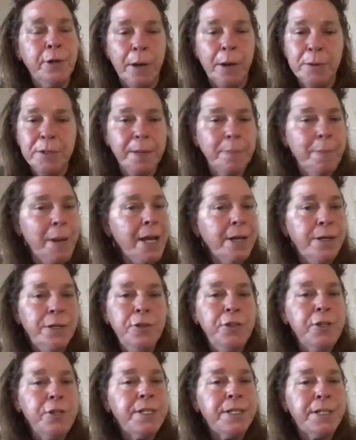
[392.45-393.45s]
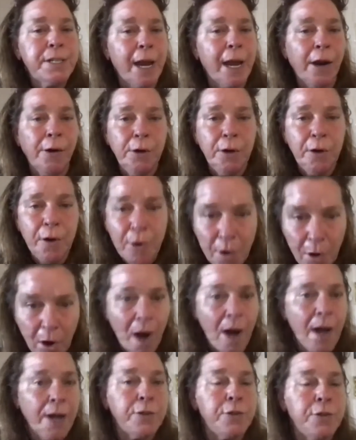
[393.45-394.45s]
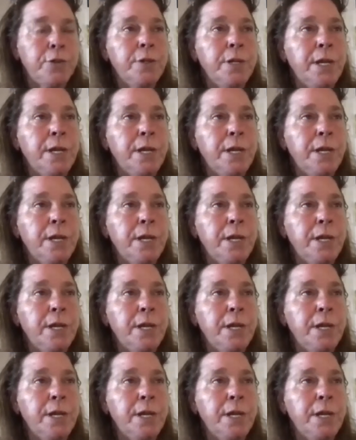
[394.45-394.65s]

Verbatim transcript: I was like, man, you just are not